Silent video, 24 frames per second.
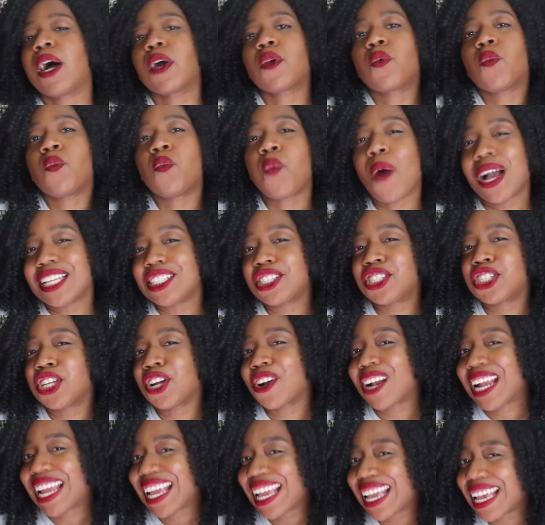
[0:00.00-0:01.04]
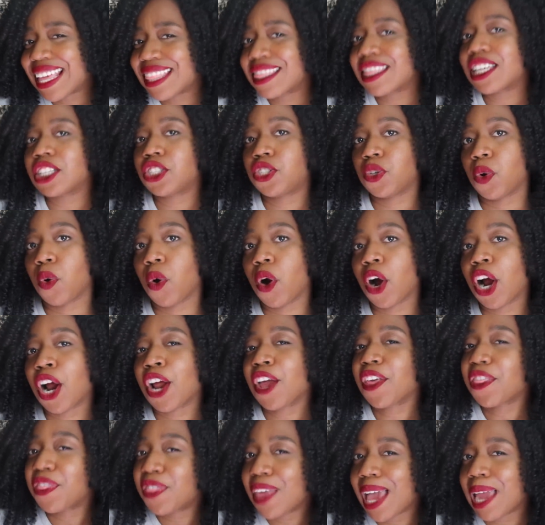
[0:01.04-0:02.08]
But once you're in the
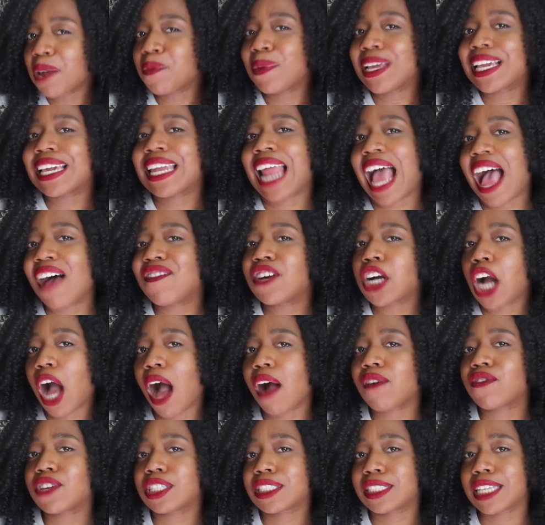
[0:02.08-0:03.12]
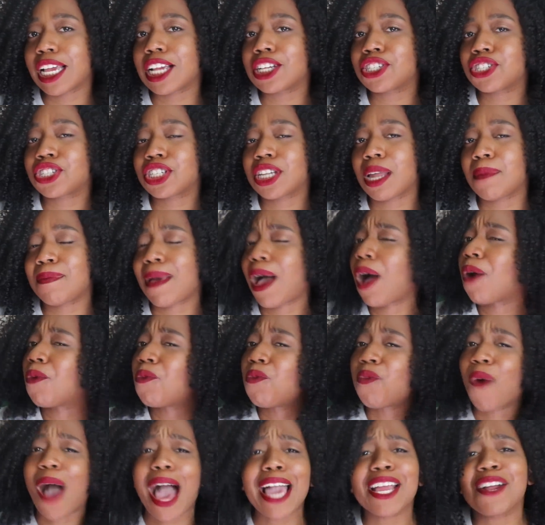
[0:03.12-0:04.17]
door, then we can have a conversation
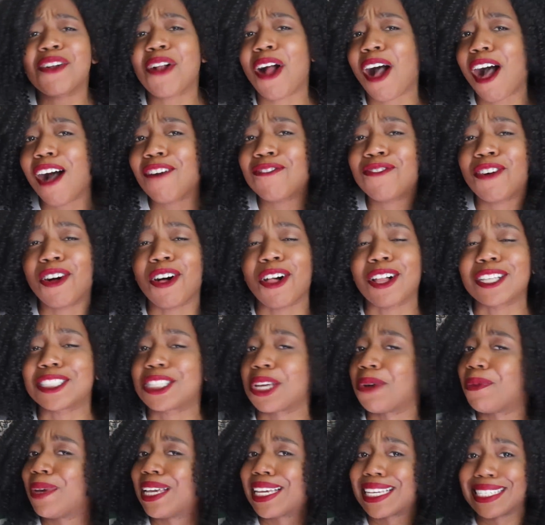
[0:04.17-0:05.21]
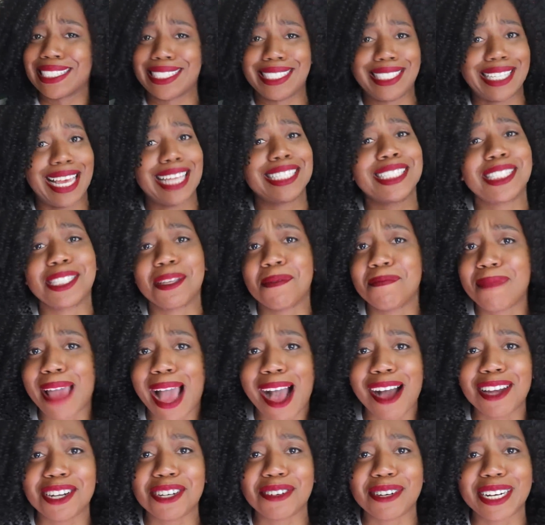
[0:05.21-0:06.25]
about why you're awful so we can set some
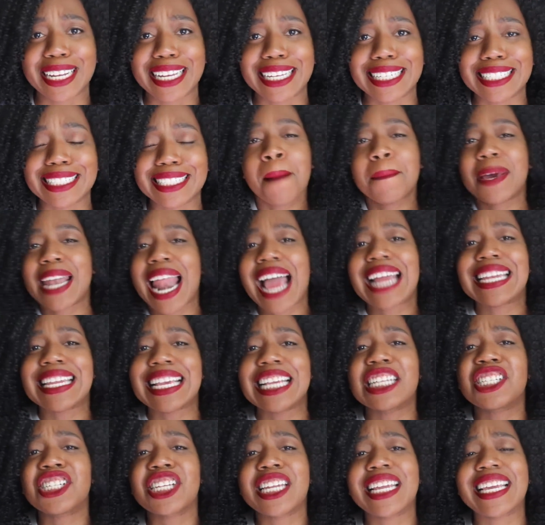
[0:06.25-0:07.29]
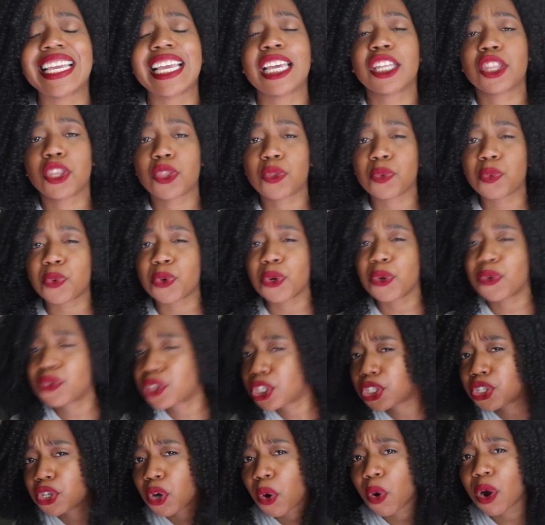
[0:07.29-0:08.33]
boundaries. But I need you to get through
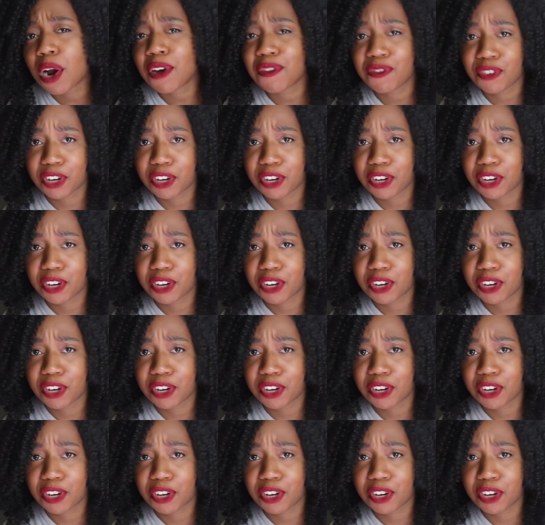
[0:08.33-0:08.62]
the door